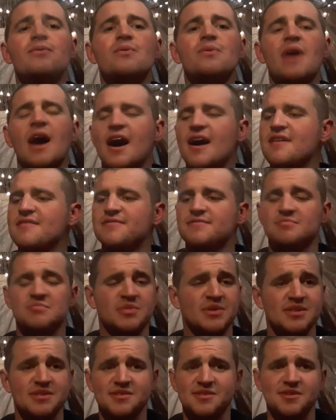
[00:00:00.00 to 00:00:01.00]
I've
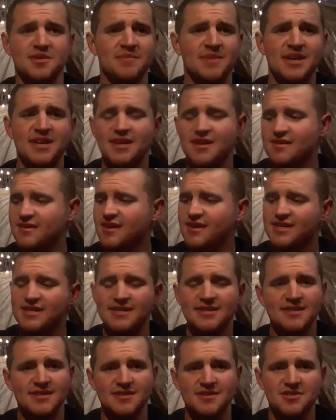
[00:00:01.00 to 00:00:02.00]
put so many
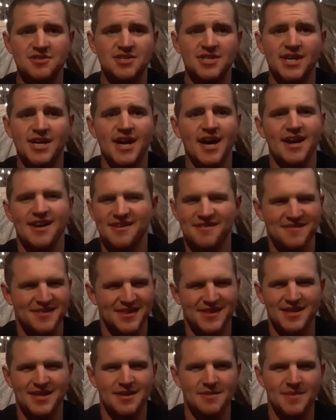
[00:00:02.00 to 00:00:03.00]
Luckies in this tray, I didn't even
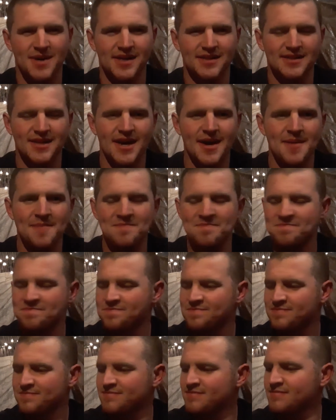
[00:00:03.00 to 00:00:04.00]
think about that.
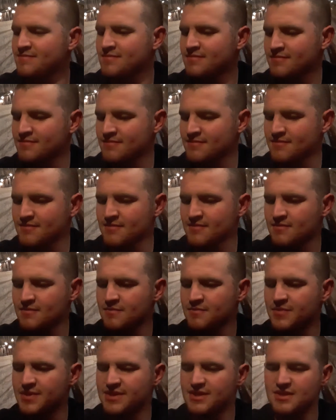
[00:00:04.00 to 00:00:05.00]

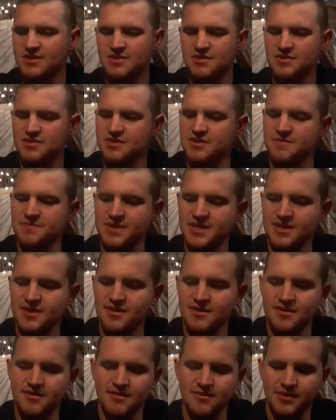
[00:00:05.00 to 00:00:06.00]
But this used to
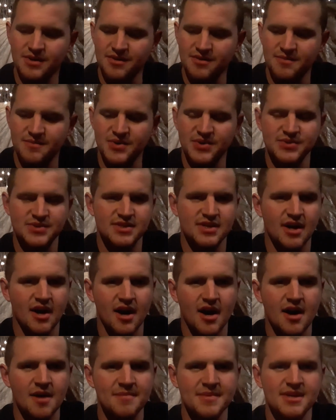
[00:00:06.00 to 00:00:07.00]
be one of the most
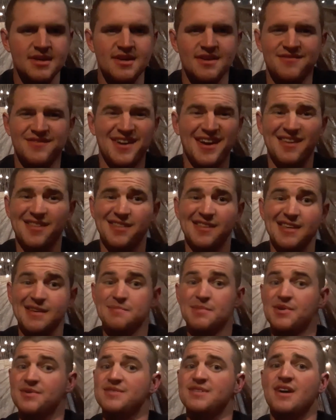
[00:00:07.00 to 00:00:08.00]
common, if not the
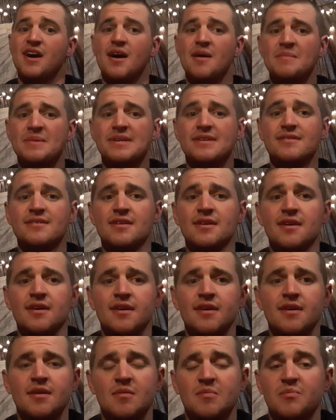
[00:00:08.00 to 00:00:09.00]
most common,
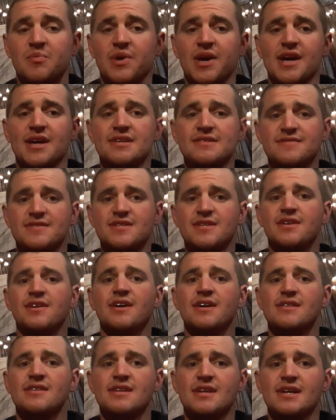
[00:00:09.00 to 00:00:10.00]
brand of
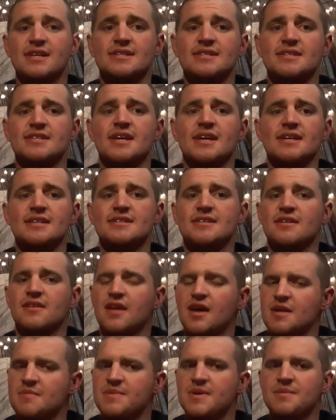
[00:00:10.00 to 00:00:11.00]
cigarette in the United States. And a
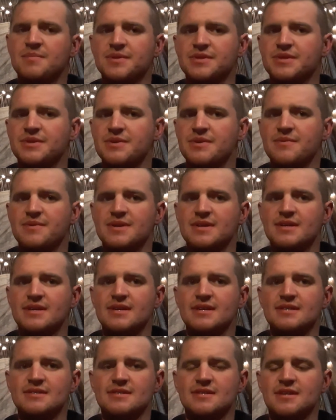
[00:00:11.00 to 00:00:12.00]
lot of people don't know what it
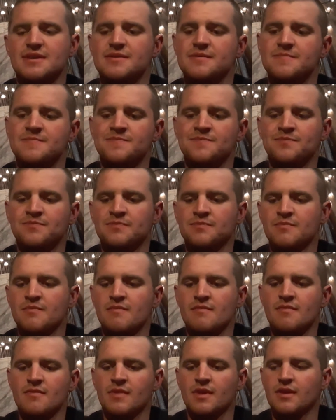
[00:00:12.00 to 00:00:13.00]
is, you know?
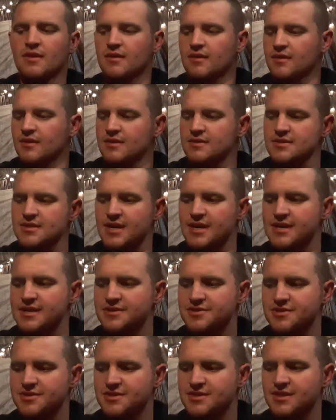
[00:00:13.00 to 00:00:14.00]
It's kind of
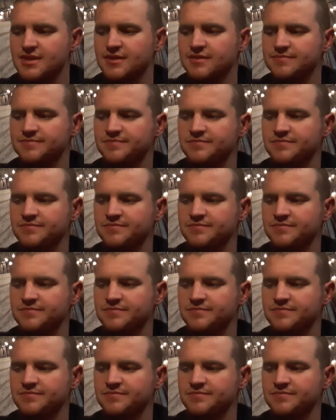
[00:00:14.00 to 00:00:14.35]
interesting.